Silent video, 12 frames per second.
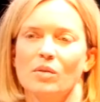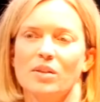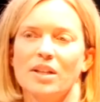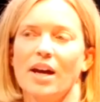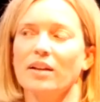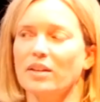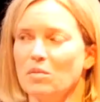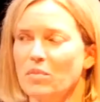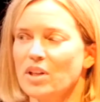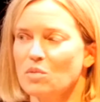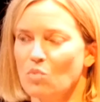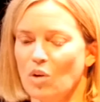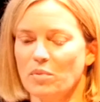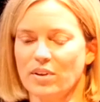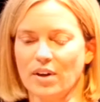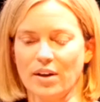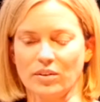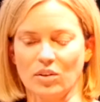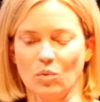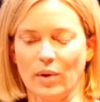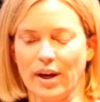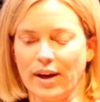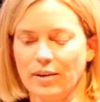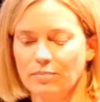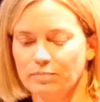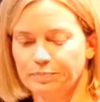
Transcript: tell in a much more methodical way.